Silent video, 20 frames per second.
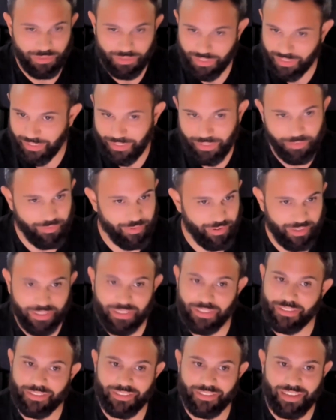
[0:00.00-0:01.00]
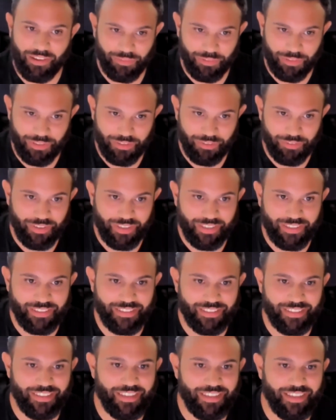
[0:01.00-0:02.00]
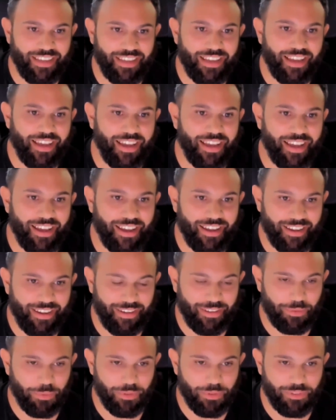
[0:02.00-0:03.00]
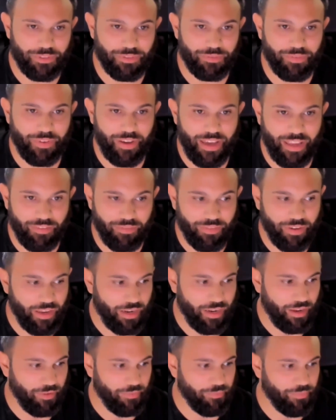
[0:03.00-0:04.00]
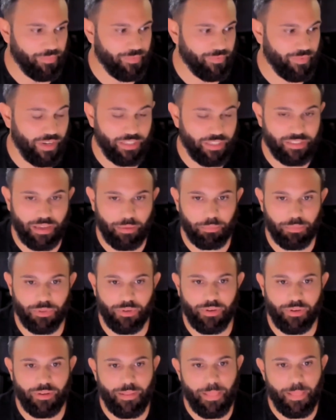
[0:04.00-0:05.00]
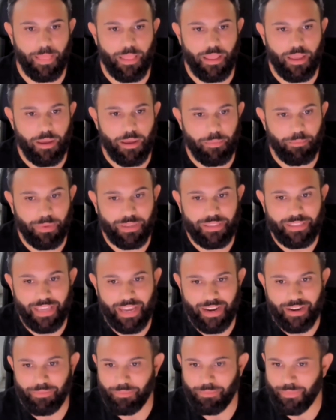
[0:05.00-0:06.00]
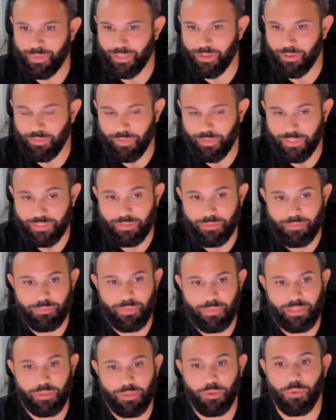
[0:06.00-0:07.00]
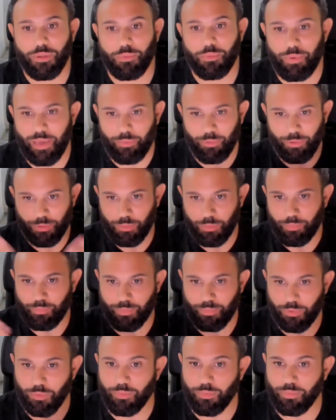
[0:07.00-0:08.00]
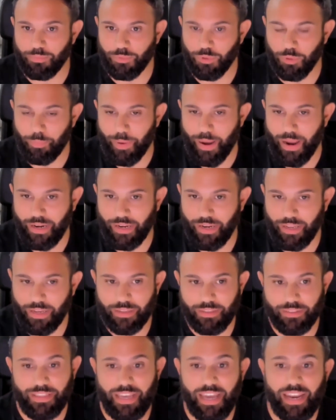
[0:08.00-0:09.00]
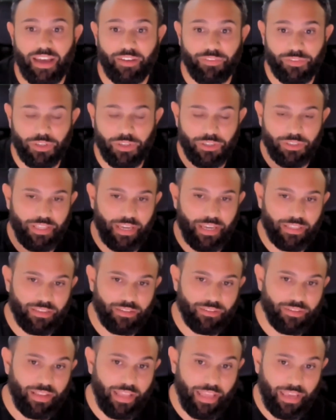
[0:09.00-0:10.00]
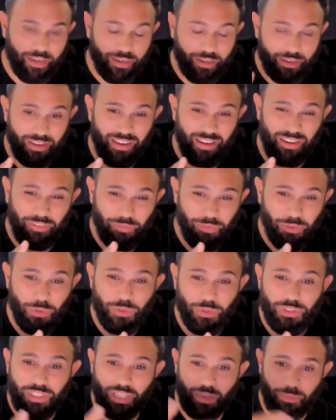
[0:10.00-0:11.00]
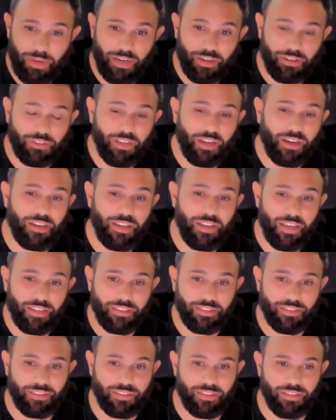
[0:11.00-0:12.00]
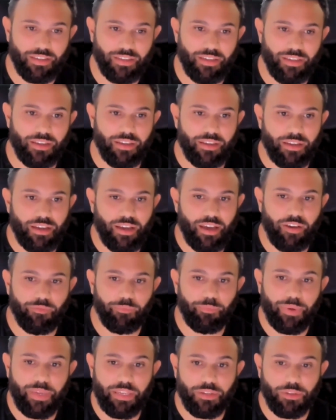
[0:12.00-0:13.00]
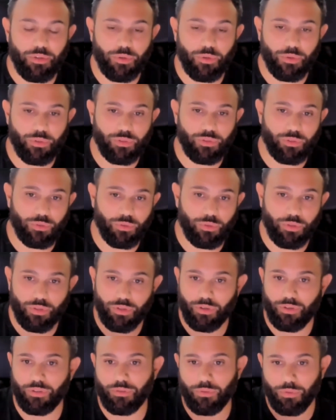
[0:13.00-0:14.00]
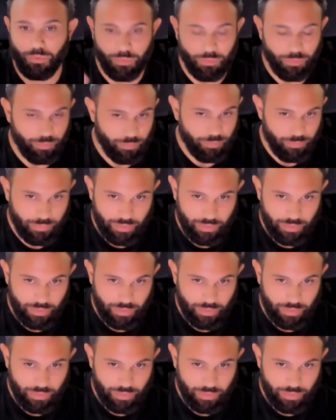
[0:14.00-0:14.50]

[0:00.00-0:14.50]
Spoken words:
see the difference after the fix. It was very, very, very subtle. But then you got, but you will be able to panic. Then after that, like few similar techniques have been used to do